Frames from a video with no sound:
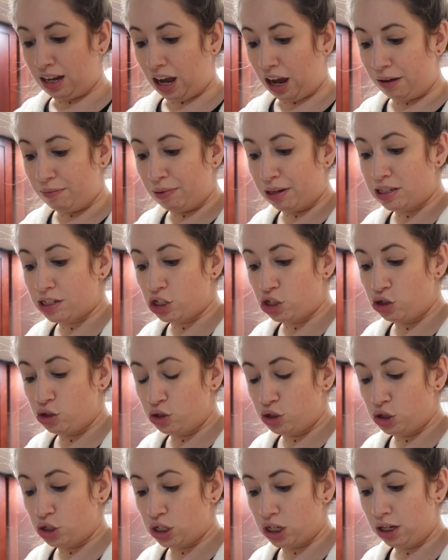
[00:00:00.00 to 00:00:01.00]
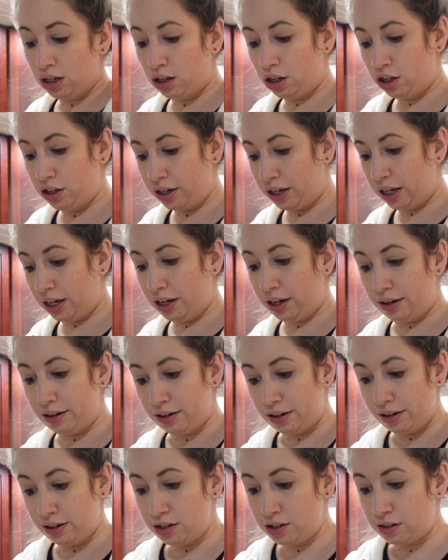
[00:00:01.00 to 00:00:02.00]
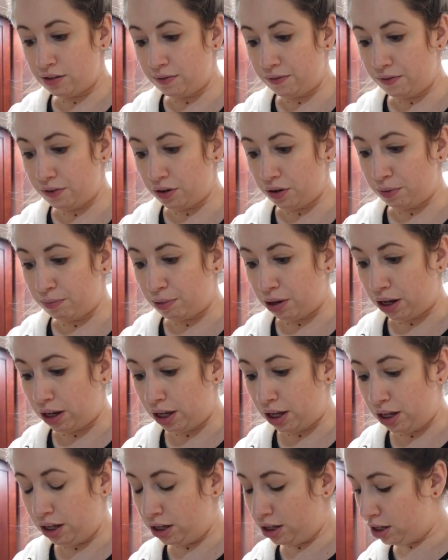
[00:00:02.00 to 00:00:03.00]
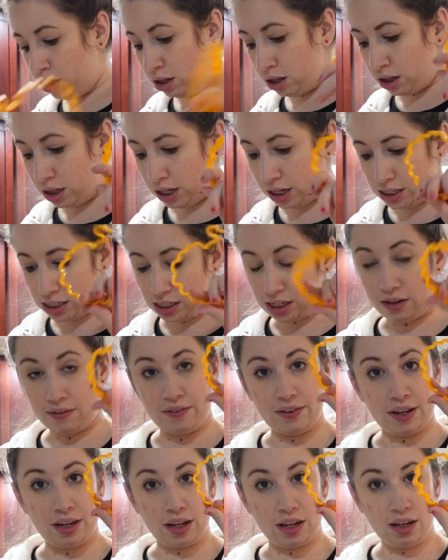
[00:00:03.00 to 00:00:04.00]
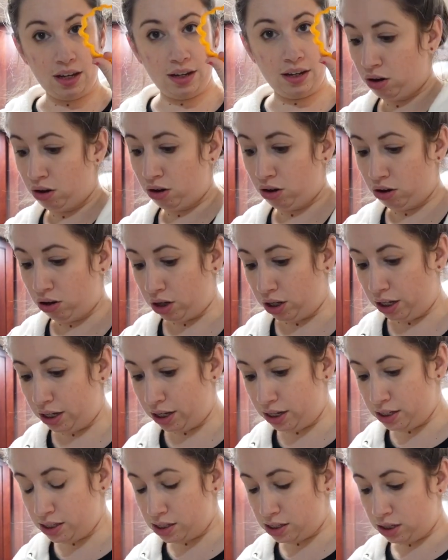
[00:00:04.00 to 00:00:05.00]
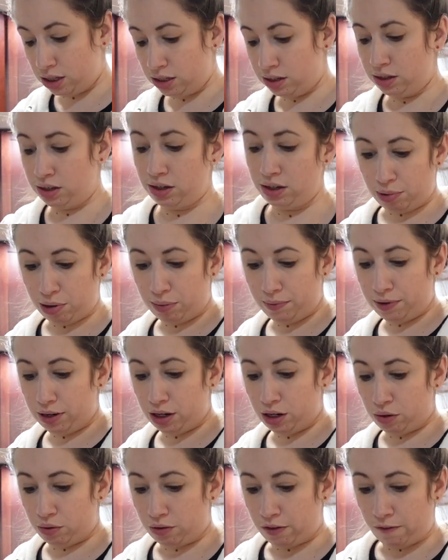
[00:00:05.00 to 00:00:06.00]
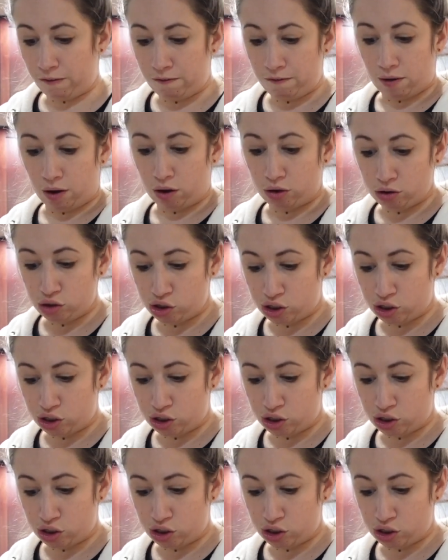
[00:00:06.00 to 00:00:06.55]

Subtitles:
I'm about to choose cookie cutters for my Thanksgiving cookies. I'm probably gonna go with fall